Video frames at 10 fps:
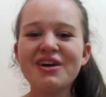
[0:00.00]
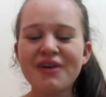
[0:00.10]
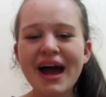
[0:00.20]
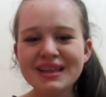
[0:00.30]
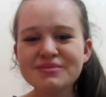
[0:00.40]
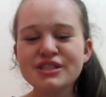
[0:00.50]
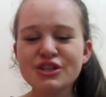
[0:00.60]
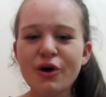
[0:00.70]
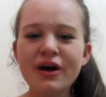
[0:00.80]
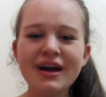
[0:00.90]
random
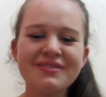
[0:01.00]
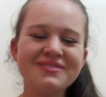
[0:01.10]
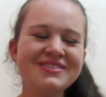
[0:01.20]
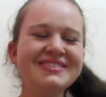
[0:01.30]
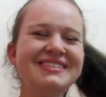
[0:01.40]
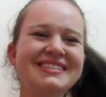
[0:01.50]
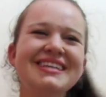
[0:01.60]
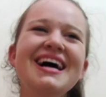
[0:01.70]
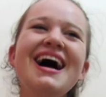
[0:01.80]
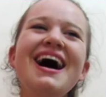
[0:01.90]
story.
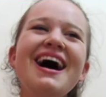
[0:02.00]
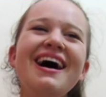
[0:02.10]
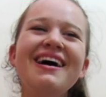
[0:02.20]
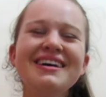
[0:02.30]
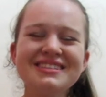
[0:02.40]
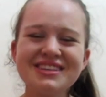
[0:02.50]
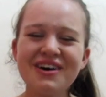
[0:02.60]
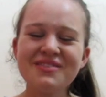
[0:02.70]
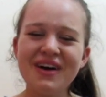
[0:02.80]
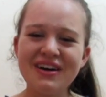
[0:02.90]
Oh, it's so
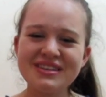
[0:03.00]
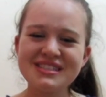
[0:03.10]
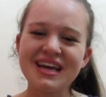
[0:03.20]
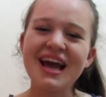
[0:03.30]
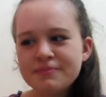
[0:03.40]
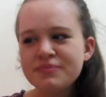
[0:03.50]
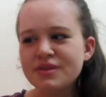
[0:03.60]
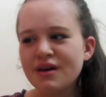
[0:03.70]
embarrassing.